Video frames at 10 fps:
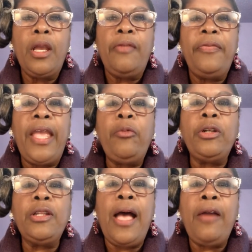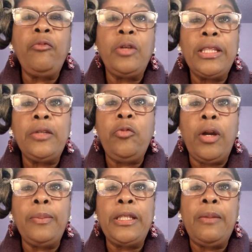They were not really
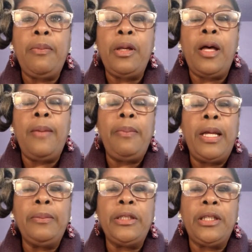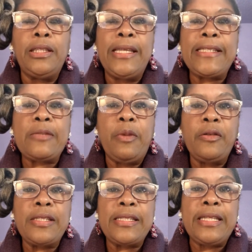grumbling and uh, mumbling against
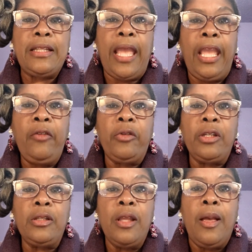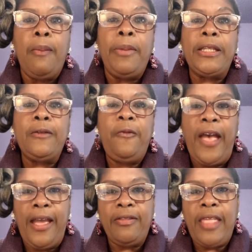Moses and Aaron, but in
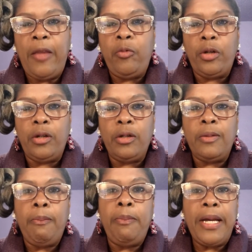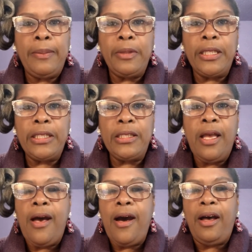fact, they were mumbling
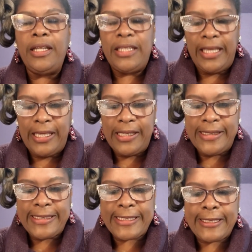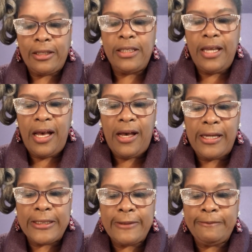against
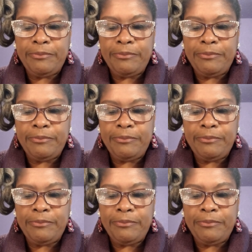God.